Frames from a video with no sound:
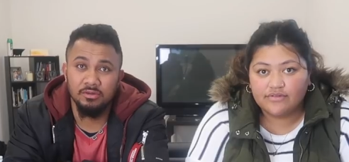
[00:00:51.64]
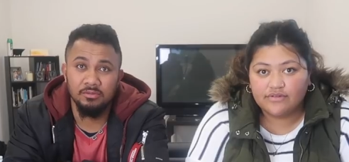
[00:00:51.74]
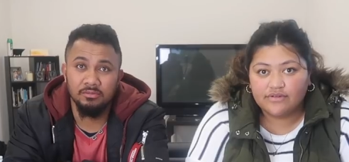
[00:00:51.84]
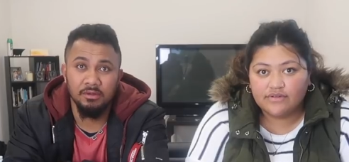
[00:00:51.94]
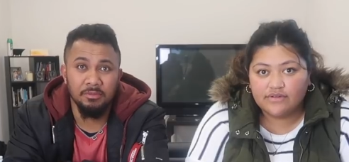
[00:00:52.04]
Speaker 1: to
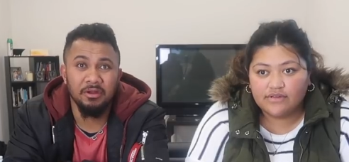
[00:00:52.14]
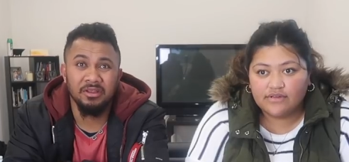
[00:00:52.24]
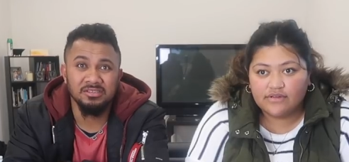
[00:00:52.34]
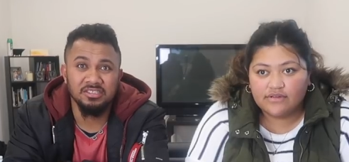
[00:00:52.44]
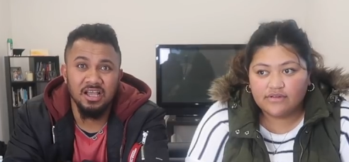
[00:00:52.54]

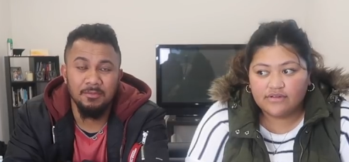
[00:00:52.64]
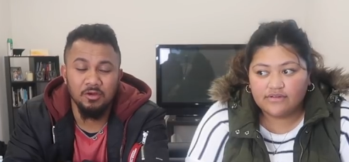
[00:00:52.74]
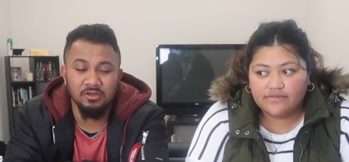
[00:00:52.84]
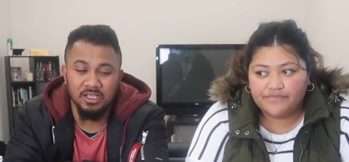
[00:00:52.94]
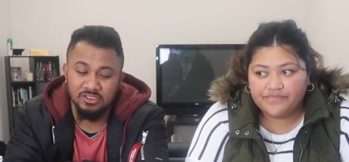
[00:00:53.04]
American
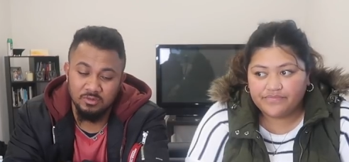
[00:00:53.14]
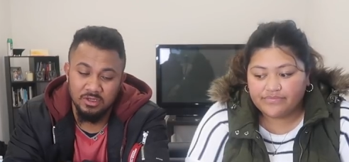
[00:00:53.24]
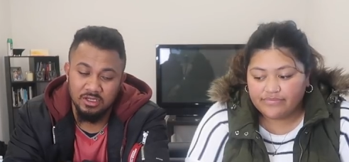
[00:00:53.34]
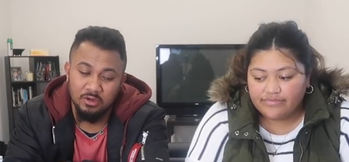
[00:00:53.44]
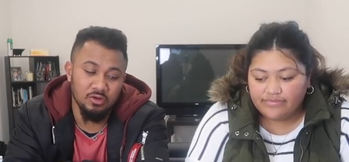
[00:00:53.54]
Samoa, that's
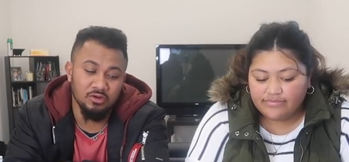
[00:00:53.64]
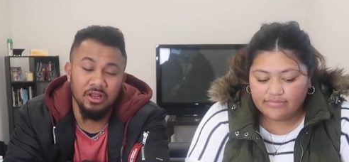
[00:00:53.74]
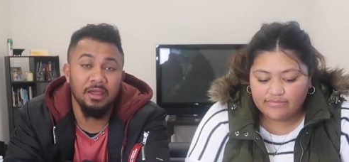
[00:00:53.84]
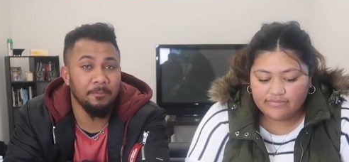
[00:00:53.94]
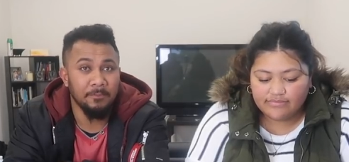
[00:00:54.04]
why all
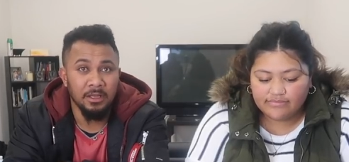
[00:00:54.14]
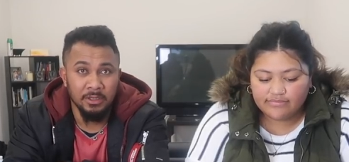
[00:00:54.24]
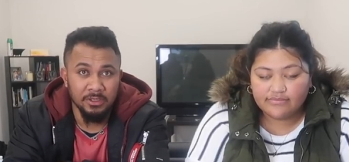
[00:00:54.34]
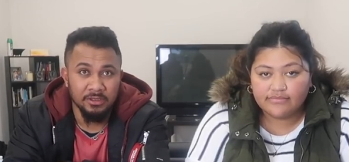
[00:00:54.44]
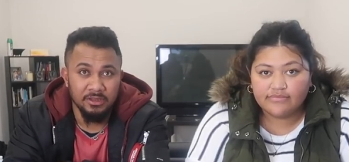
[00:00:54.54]
that
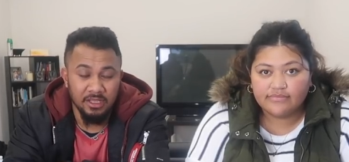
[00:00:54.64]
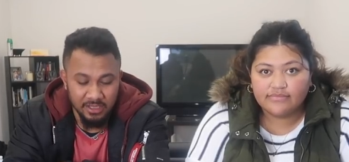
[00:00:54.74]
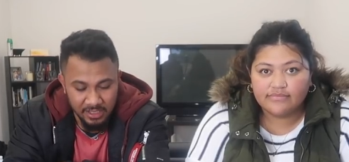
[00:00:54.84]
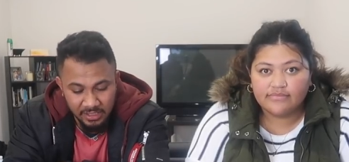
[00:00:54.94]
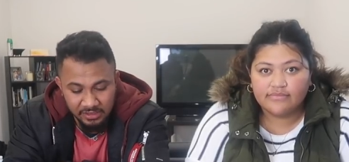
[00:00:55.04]

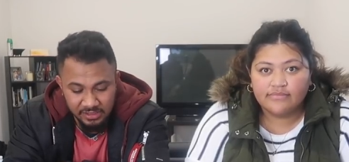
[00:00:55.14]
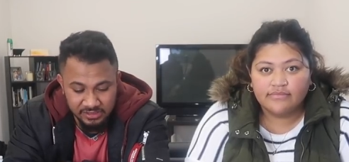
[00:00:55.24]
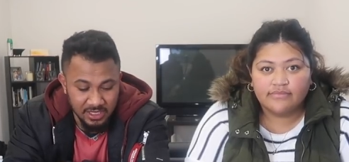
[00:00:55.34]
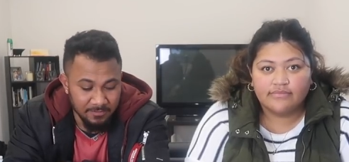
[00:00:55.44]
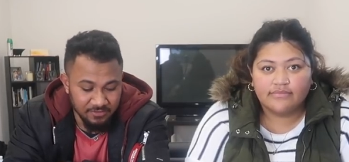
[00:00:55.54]
that get
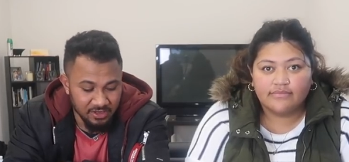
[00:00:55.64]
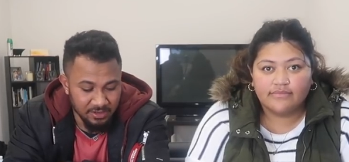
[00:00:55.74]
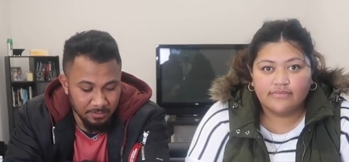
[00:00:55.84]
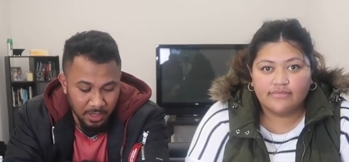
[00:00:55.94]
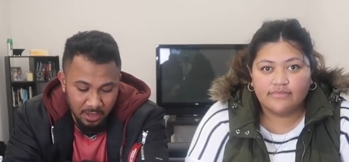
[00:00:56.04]
these come
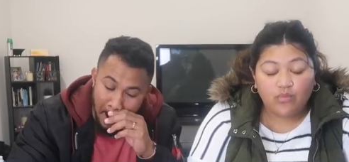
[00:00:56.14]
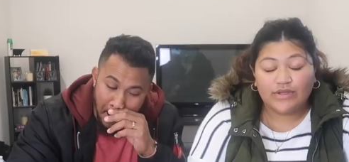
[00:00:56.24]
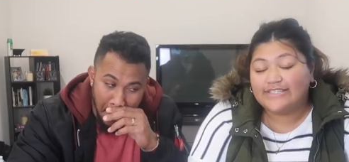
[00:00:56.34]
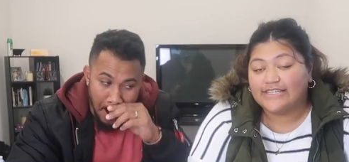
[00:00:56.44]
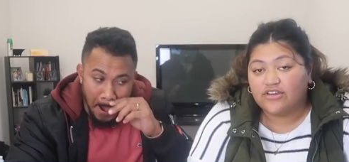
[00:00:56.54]
there but
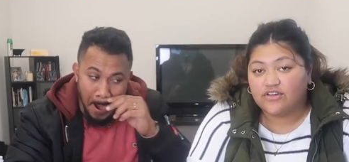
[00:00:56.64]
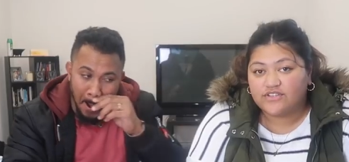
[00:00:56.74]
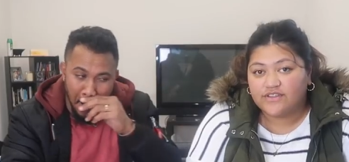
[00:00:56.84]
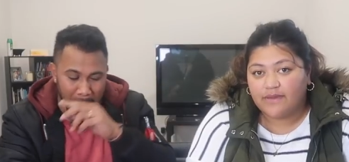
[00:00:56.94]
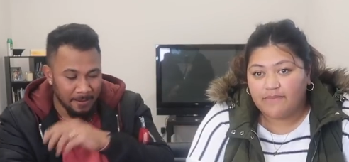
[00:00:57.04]
Speaker 2: we did go
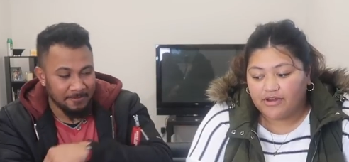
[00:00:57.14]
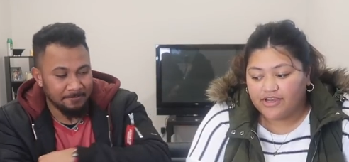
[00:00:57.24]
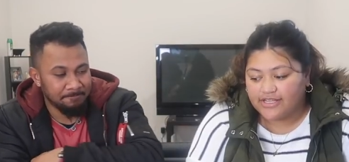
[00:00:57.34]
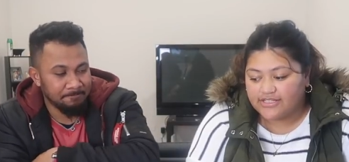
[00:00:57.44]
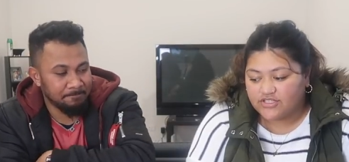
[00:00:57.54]
to the
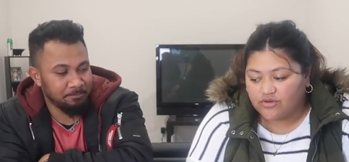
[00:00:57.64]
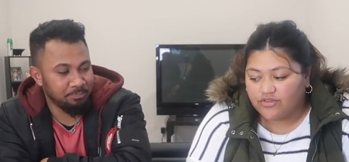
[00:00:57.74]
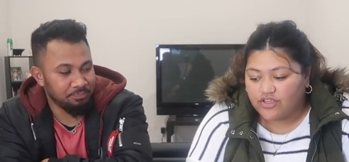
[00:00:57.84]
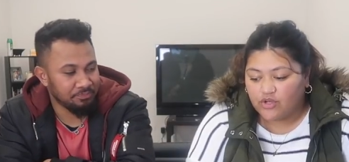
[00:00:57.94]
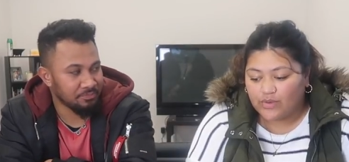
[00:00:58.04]
american store
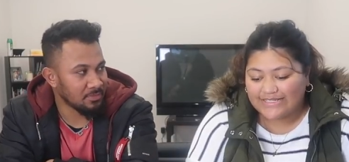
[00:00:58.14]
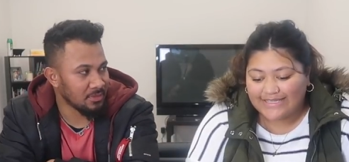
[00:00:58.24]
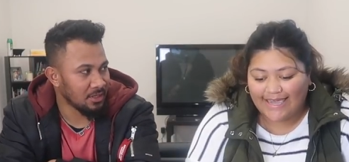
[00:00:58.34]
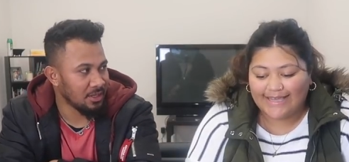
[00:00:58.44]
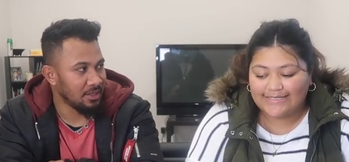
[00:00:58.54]
the us
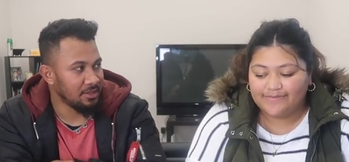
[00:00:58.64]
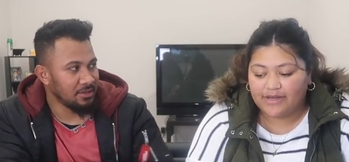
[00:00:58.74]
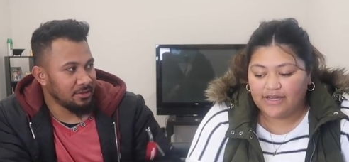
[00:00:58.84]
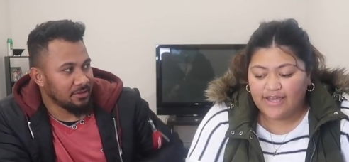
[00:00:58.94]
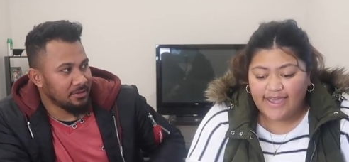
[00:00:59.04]
candy
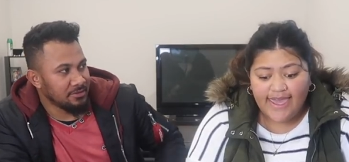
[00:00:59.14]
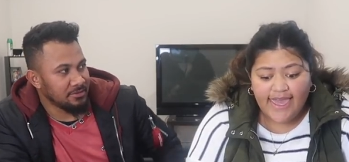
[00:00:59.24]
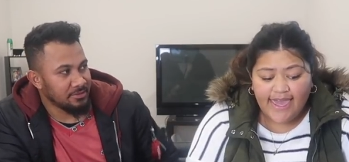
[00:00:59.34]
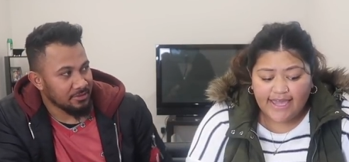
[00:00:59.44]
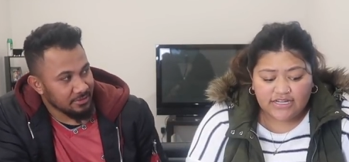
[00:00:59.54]
bar
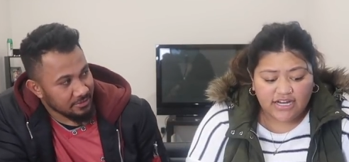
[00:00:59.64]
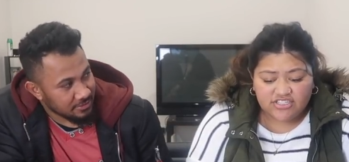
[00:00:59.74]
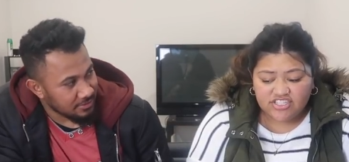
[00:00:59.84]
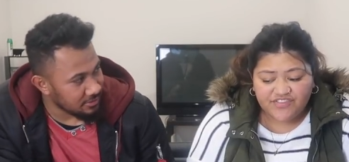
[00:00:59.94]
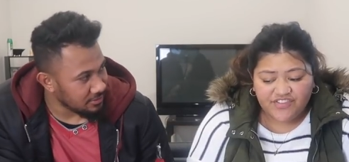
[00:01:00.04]
and i
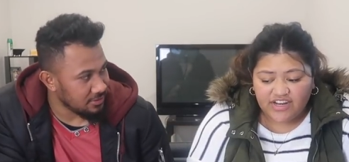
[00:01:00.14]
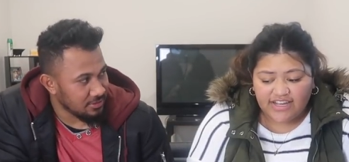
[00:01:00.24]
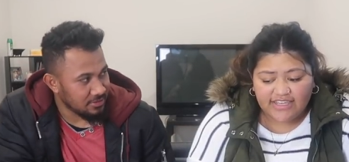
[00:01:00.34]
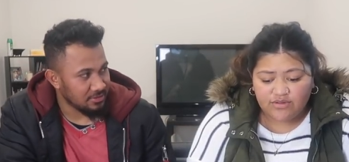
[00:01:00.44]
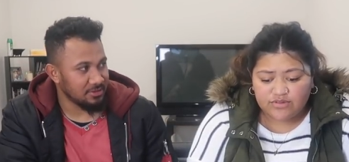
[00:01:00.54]
just feel
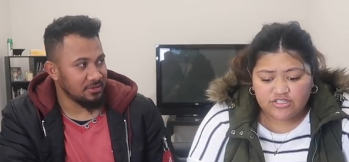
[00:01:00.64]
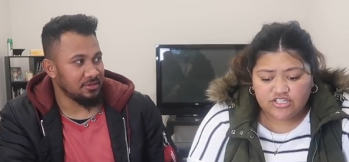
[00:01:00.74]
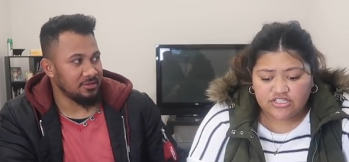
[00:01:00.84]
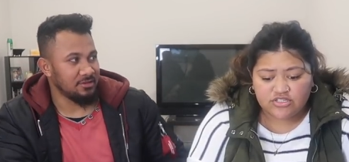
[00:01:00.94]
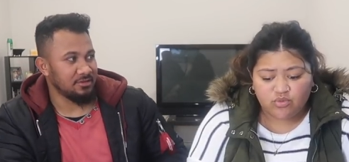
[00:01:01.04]
like it was
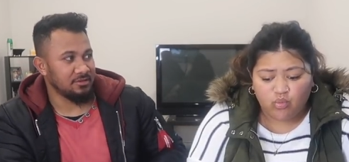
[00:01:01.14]
just